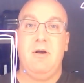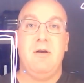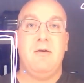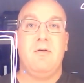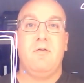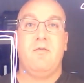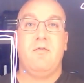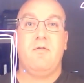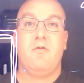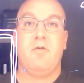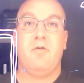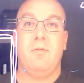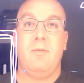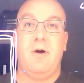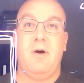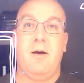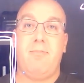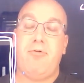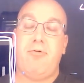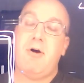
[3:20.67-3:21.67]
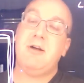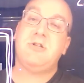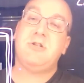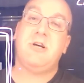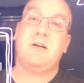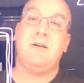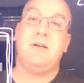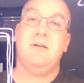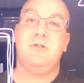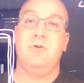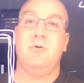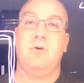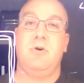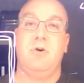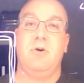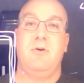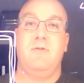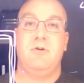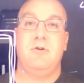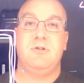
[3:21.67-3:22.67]
from a project at Duke
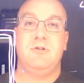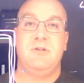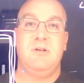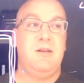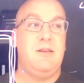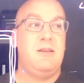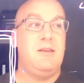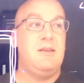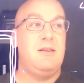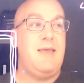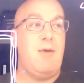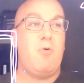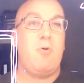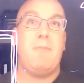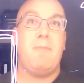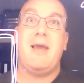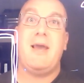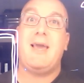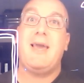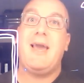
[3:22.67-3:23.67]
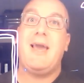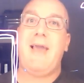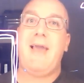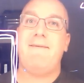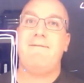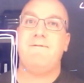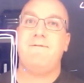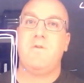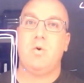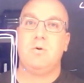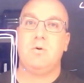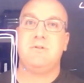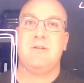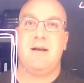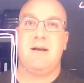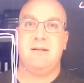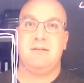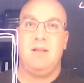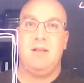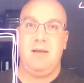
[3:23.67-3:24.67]
University that they were making a full-size
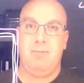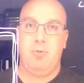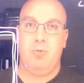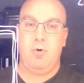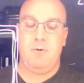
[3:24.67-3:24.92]
lightboard.